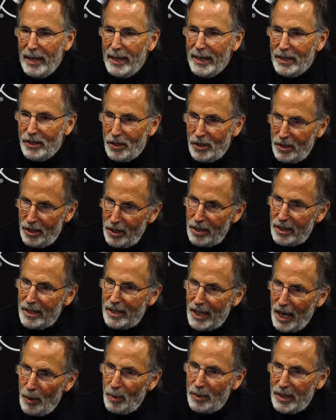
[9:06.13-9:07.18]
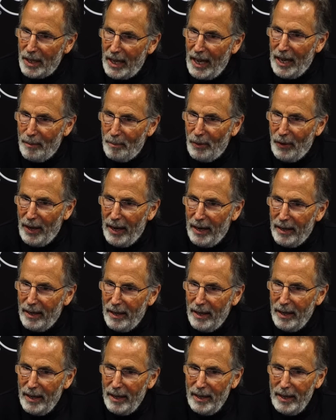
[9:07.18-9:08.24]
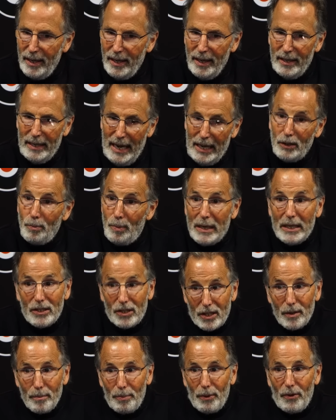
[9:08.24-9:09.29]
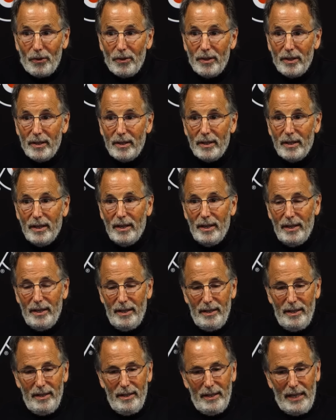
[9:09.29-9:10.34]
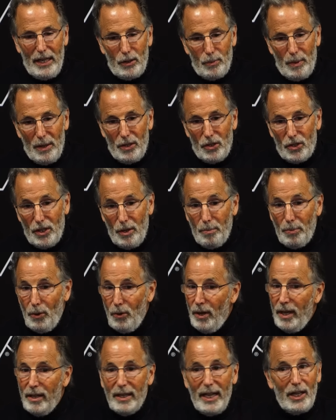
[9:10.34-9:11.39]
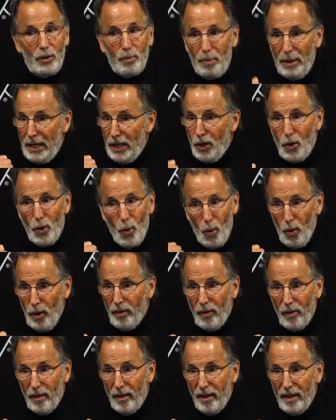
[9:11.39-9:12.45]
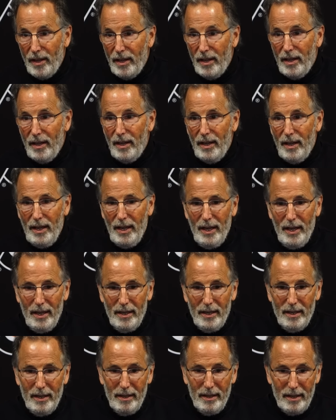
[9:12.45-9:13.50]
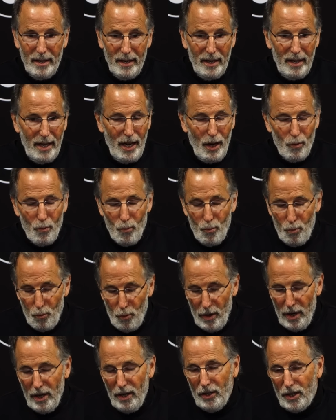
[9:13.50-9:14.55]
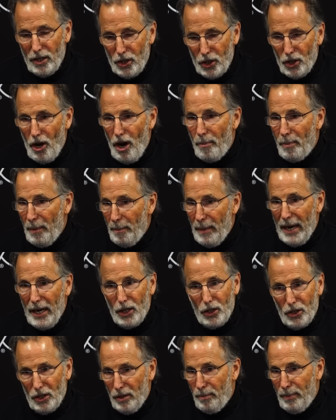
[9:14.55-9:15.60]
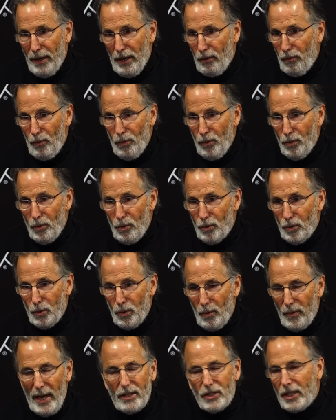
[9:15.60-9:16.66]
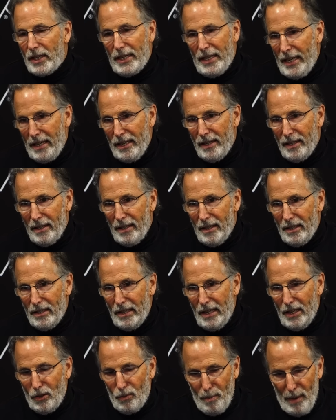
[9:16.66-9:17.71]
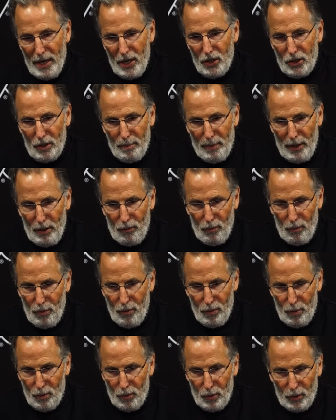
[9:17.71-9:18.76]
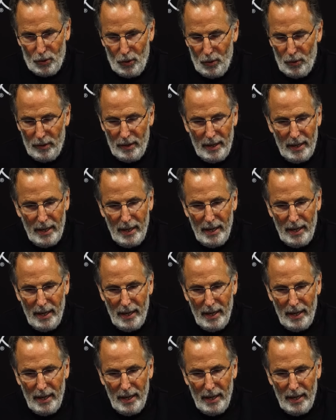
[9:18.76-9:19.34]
And just stay with the game plan. And that's being simple. That's being north. And really sharp at managing the puck through the neutral zone. That's a key, is managing the puck through the neutral zone.